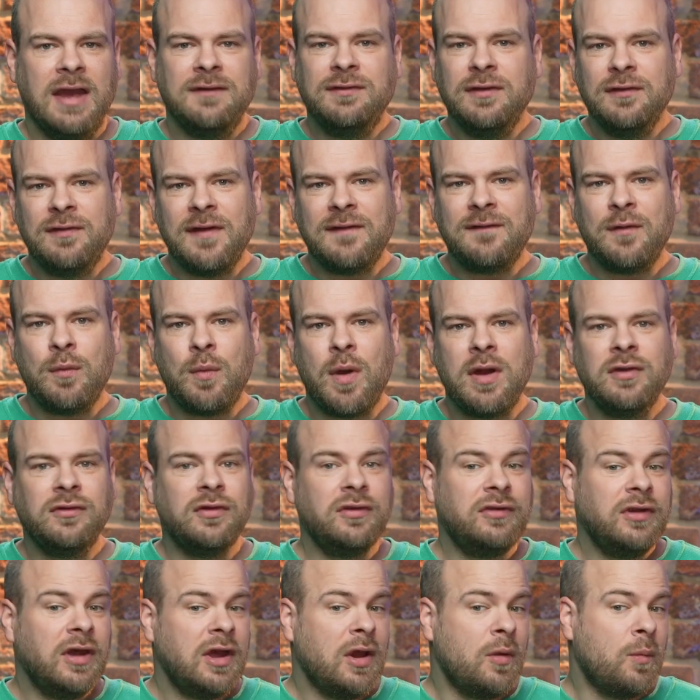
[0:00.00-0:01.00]
If you've ever
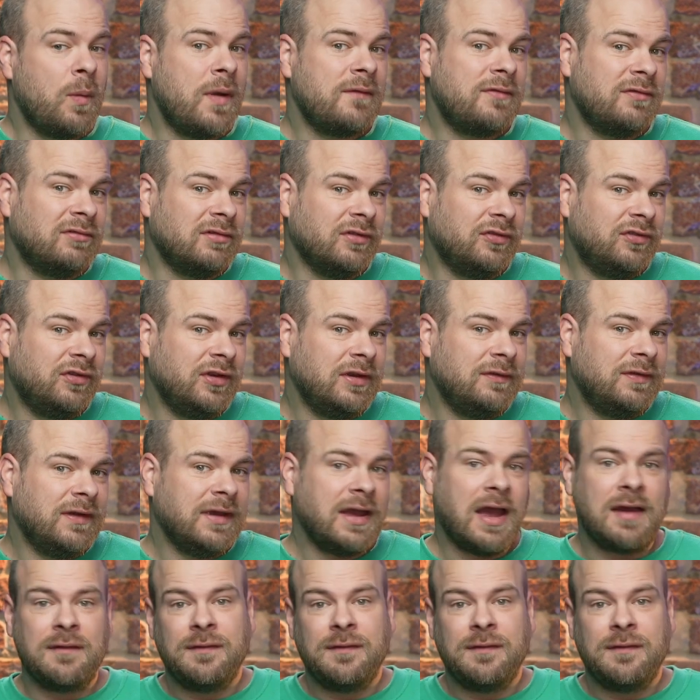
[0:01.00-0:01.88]
wondered whether receiving